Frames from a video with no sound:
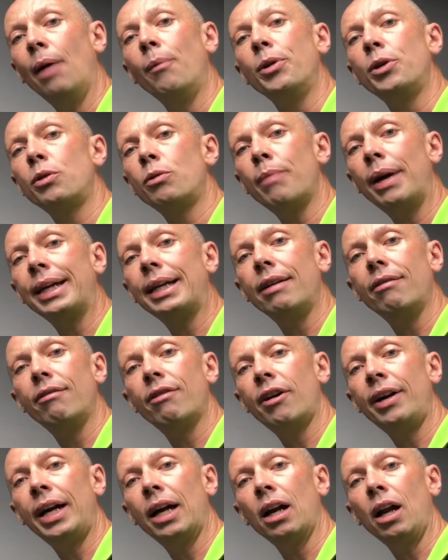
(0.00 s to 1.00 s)
which would make it
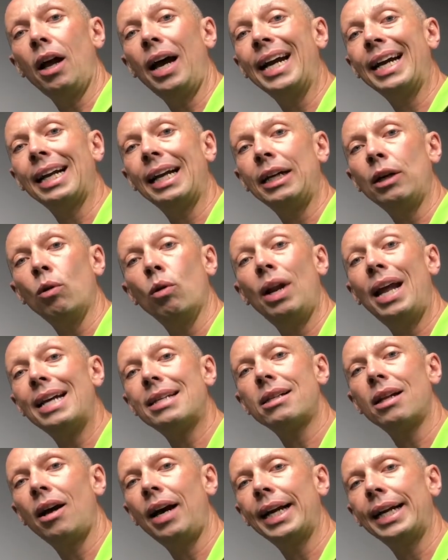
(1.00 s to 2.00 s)
very unlikely or less
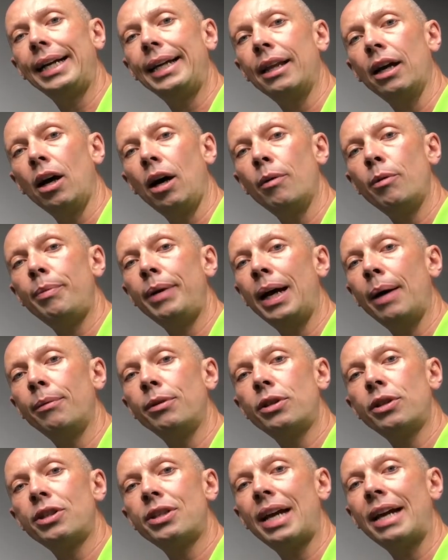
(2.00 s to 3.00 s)
likely that I would be able to
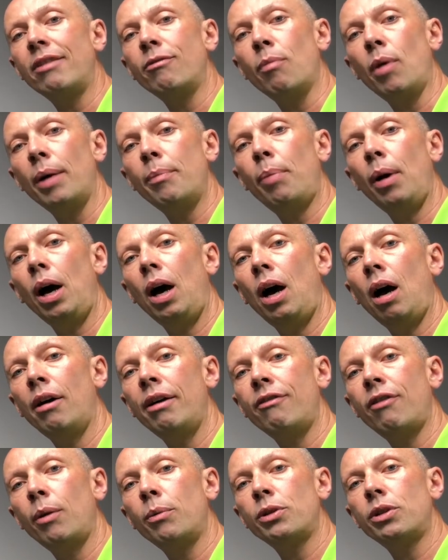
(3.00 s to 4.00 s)
save my par if
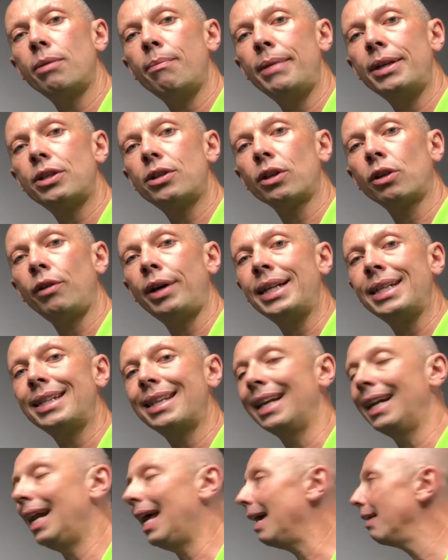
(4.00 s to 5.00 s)
I was to miss the green to the
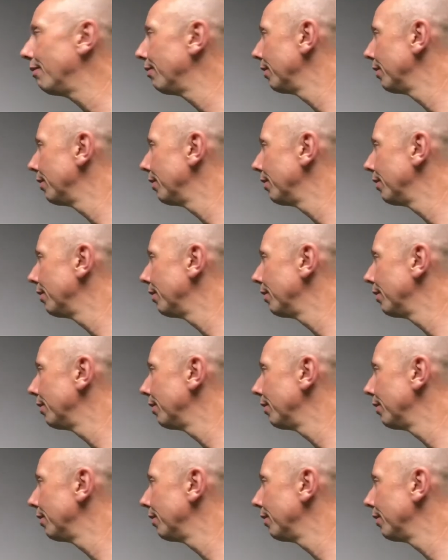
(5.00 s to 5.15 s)
left.